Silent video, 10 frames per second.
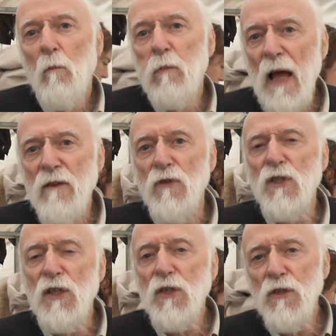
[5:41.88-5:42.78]
blight
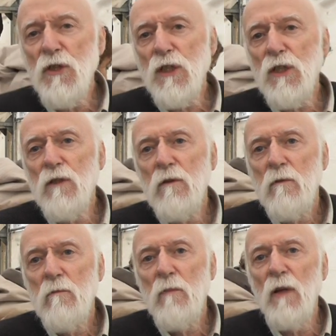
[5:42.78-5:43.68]
resistance,
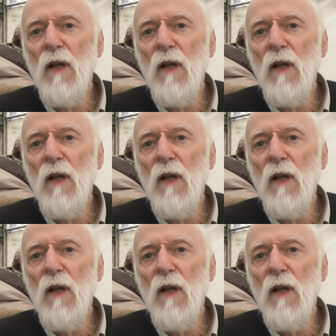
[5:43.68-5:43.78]
but